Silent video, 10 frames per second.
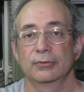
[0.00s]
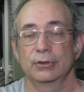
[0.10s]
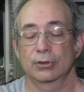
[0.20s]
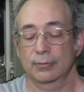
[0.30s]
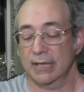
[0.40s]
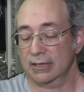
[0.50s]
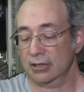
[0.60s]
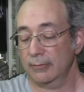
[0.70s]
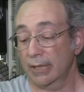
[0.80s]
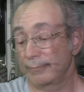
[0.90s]
you can make
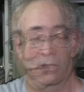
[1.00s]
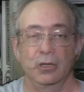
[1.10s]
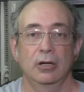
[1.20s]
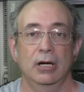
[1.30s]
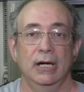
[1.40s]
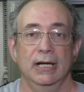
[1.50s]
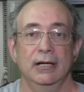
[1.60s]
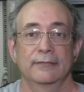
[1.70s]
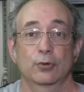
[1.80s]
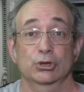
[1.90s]
it come up. I
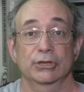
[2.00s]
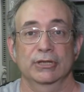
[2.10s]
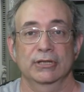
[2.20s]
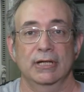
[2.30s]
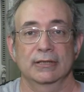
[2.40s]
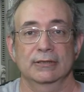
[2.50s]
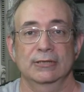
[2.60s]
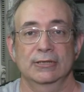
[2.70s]
unfortunately did not